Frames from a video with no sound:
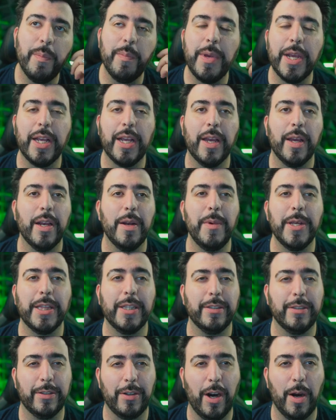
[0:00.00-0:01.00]
going to make the
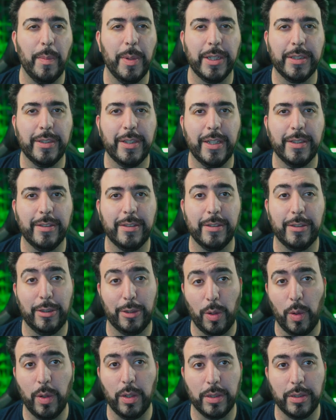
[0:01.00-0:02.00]
Starbucks test a
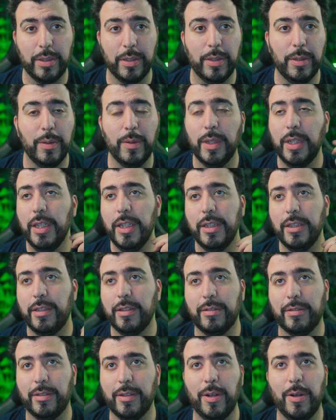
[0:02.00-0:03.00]
short too,
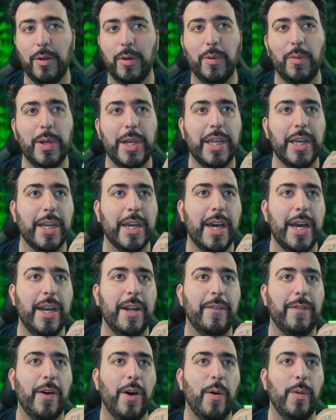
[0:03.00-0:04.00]
just so we can kind
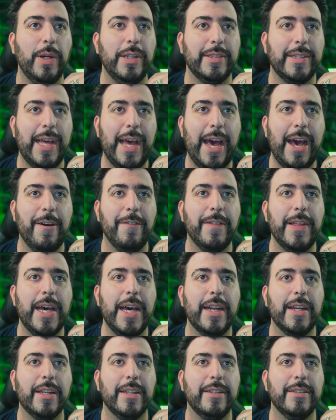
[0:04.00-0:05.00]
of always have
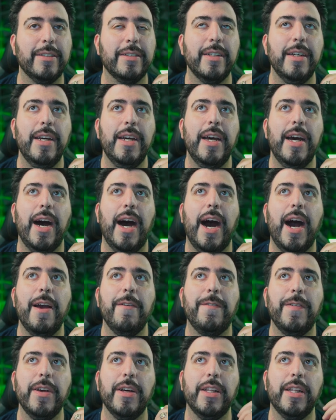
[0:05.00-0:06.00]
that because I
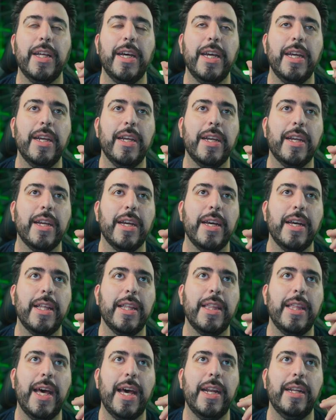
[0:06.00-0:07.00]
feel like
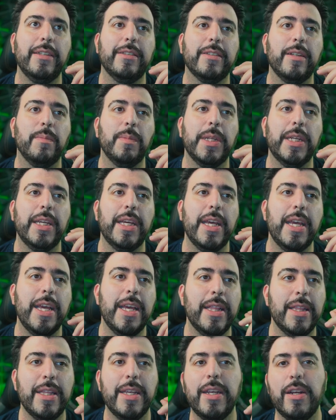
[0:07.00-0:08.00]
that is something
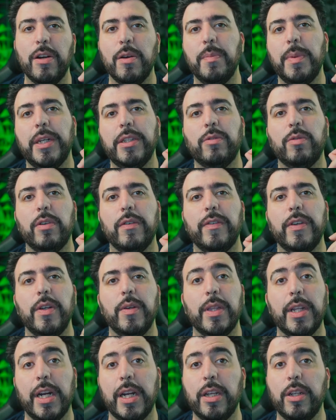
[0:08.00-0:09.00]
in the earbuds
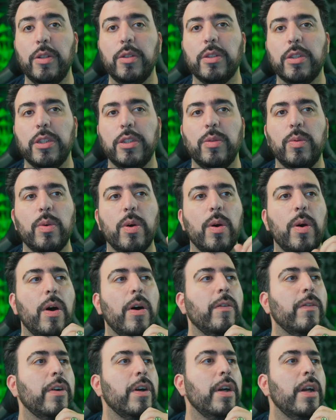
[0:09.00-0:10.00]
review that I usually do go
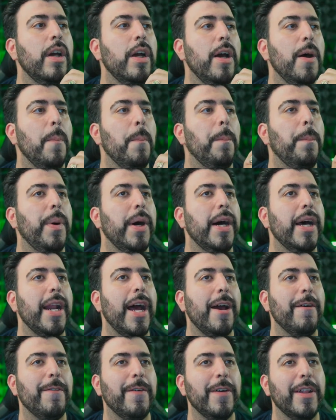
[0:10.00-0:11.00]
over, but
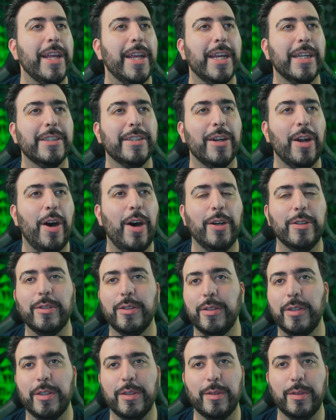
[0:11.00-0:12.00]
I feel like I should also
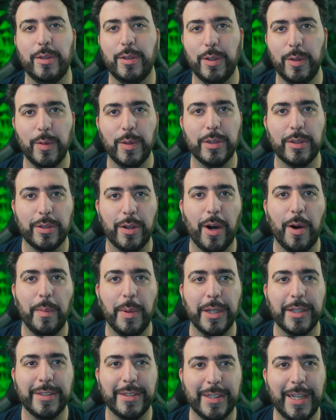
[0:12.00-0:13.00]
just do a
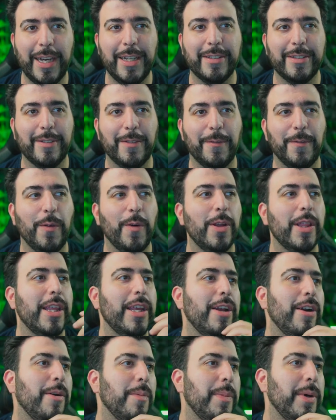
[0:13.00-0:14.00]
Starbucks test for the
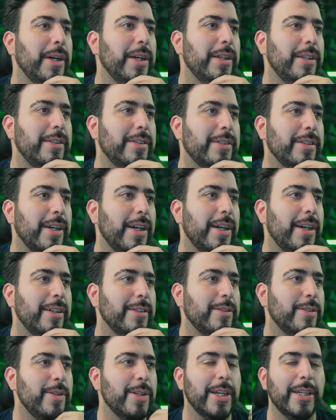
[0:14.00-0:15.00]
earbuds uh,
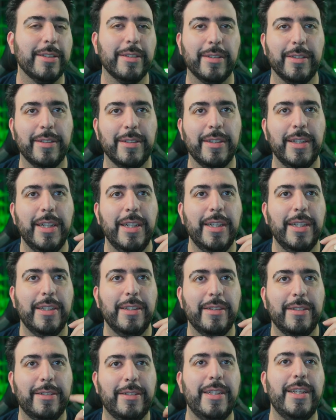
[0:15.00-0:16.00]
so you guys can
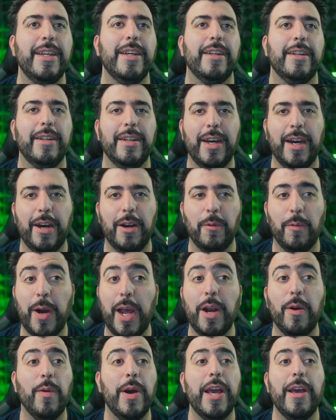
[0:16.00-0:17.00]
see it uh,
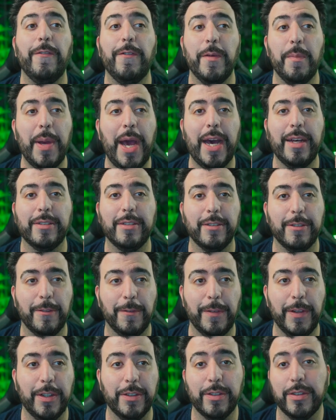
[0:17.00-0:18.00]
right away if it passes or
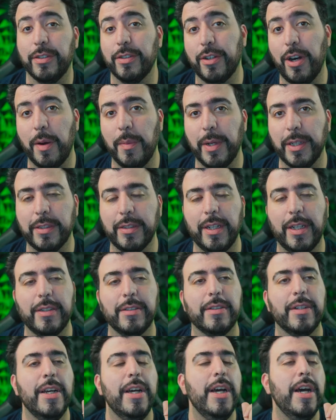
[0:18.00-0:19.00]
fails the Starbucks
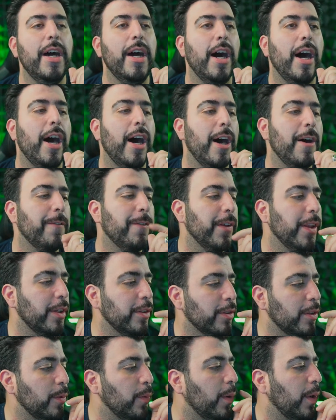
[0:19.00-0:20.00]
test. Uh, for those
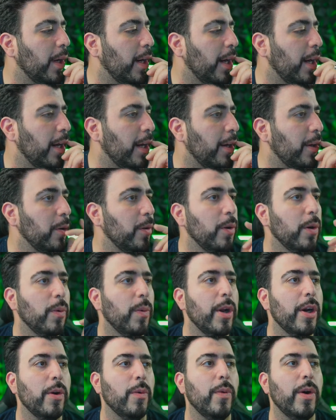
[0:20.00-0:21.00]
of you uh, who are
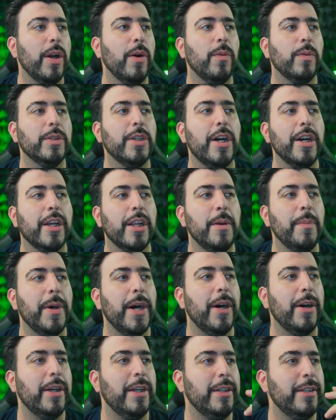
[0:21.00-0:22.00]
wondering what we're talking
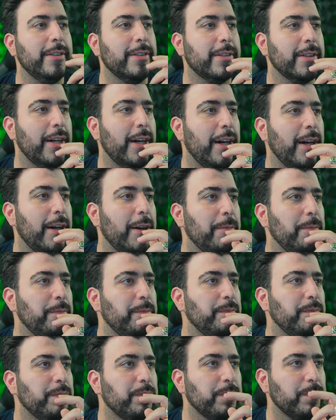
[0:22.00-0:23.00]
about is,
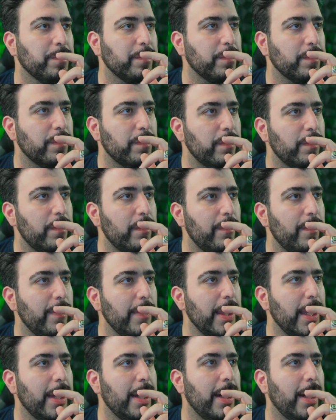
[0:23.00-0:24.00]
um,
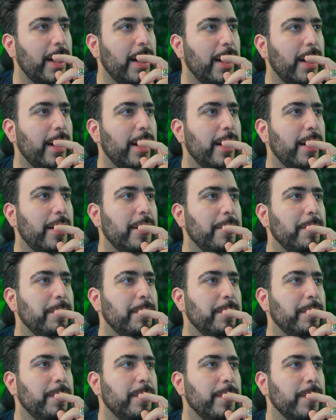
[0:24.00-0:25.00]

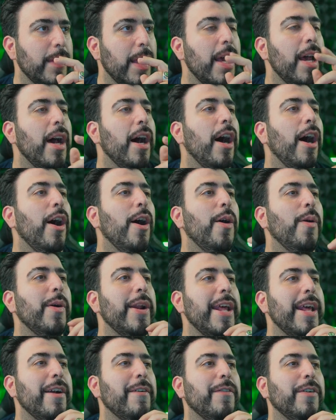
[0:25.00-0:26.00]
um, oh,
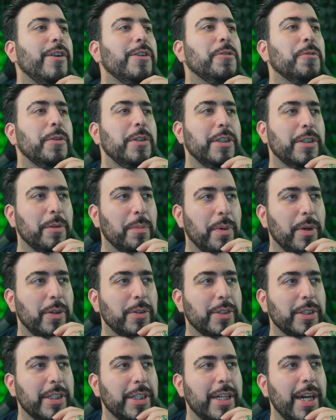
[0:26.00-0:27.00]
an anniversary is
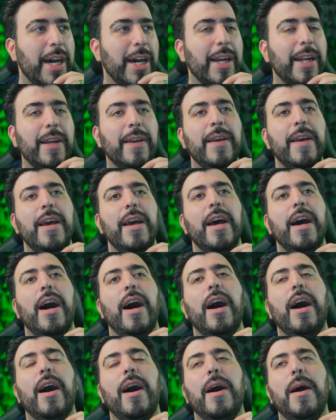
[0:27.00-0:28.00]
approaching. Got it.
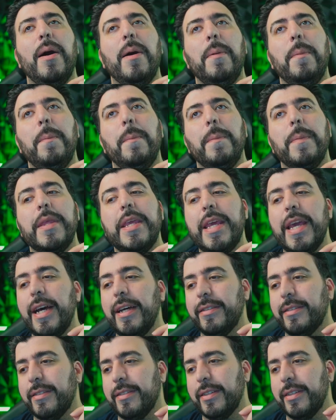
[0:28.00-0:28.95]
Um, yes.